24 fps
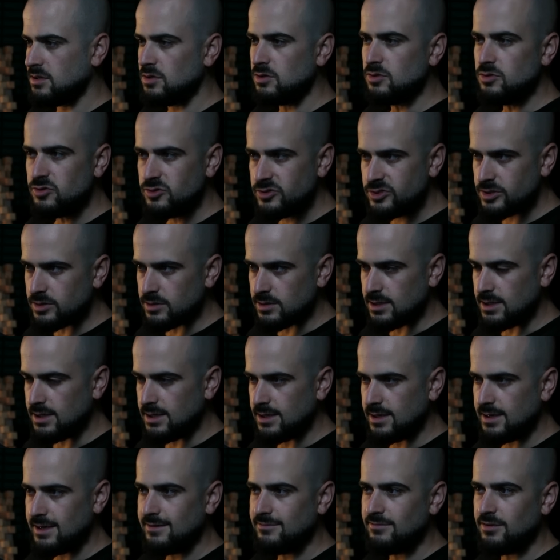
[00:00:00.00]

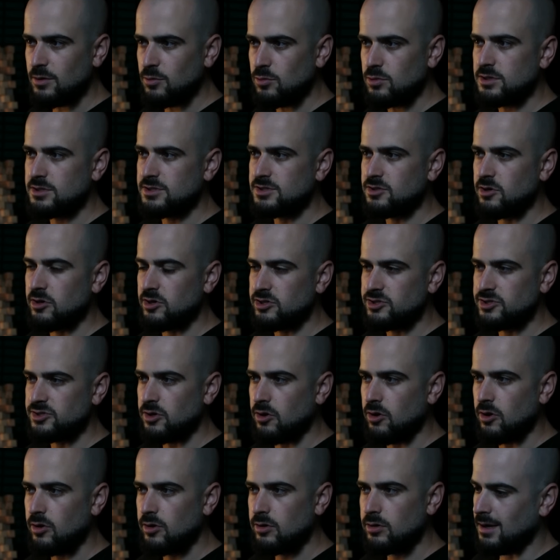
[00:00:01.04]
Usually, if I want to start a
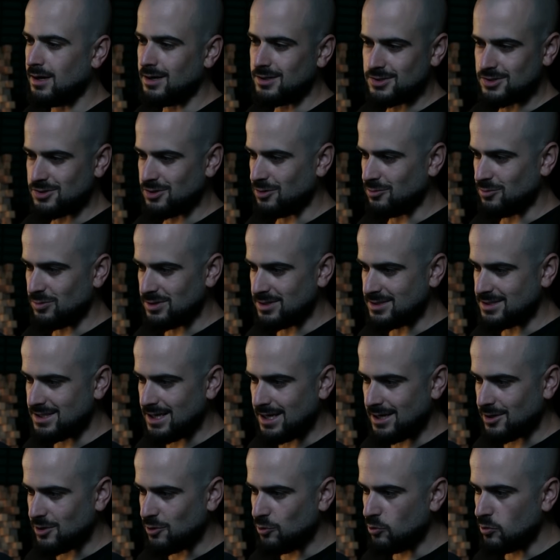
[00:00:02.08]
song, I'll start with a
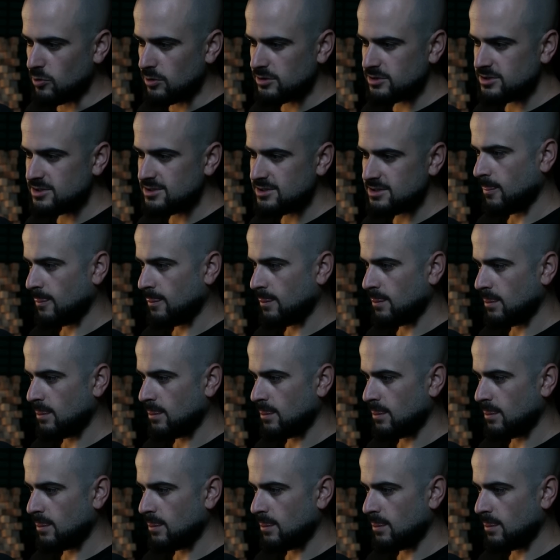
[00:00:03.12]
set of chords,